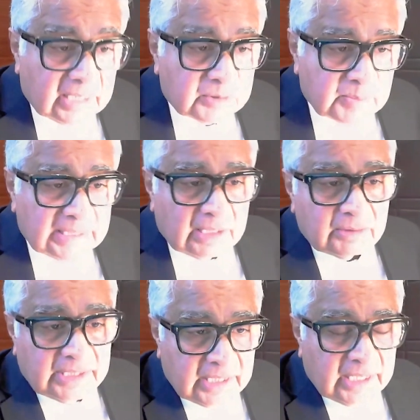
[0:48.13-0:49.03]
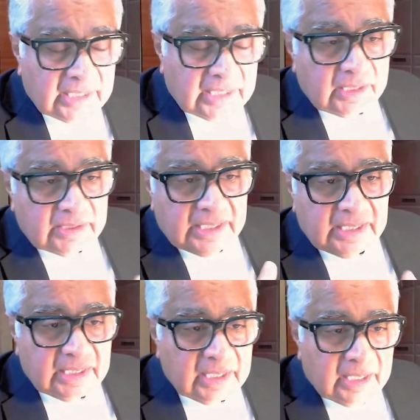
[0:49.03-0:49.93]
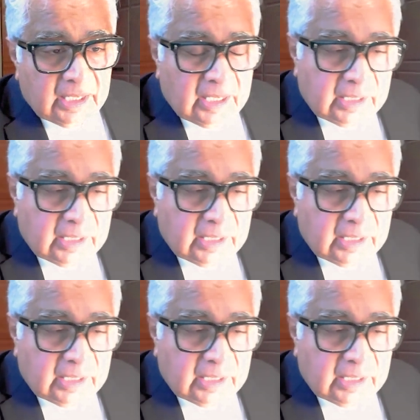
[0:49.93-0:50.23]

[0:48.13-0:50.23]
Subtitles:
Anger spells out, the